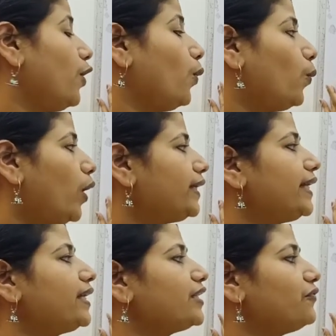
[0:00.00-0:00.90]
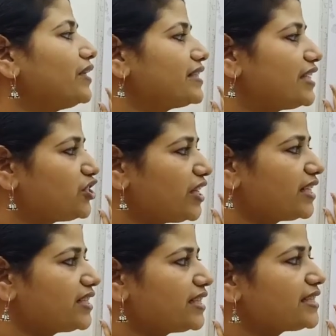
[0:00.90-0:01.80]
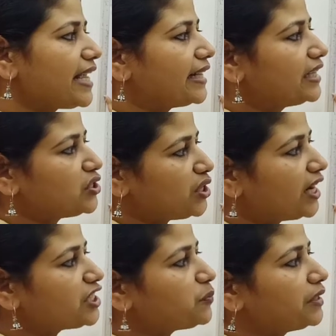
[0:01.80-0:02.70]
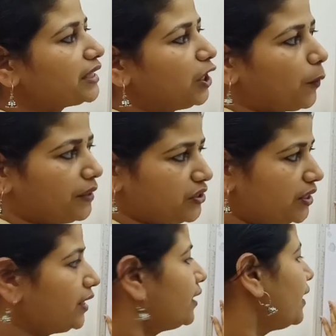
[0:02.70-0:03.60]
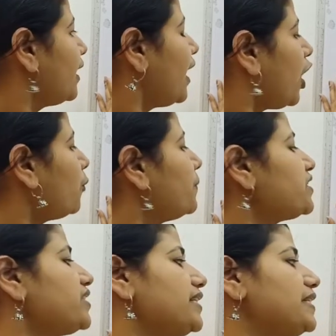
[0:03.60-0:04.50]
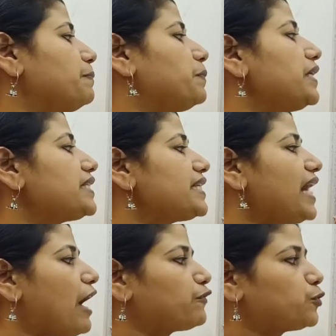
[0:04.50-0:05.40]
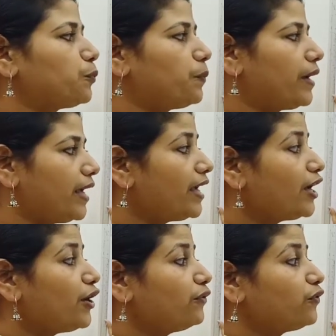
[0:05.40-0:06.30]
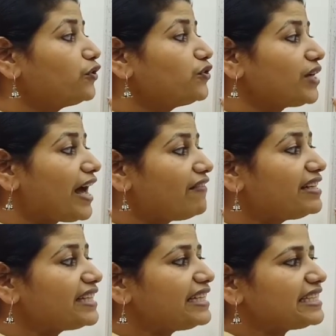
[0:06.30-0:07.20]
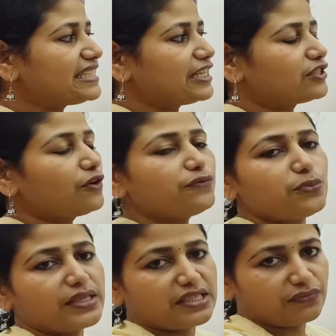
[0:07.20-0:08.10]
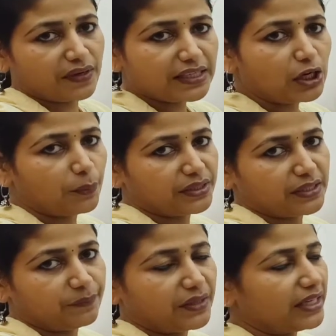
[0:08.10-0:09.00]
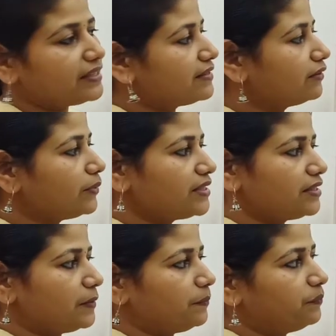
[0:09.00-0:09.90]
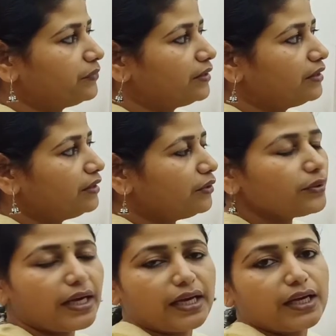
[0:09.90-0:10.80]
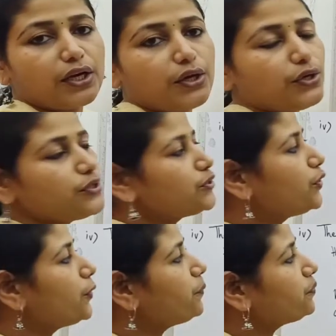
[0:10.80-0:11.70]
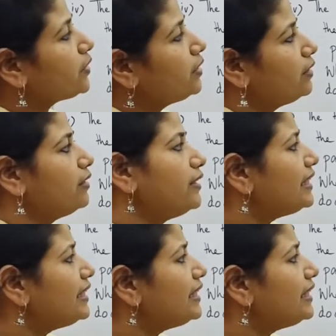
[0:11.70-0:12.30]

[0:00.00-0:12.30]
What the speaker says: What are the fixed charges and the charge per kilometer? How much does a person have to pay for traveling a distance of 25 km? That is our question. Okay, so in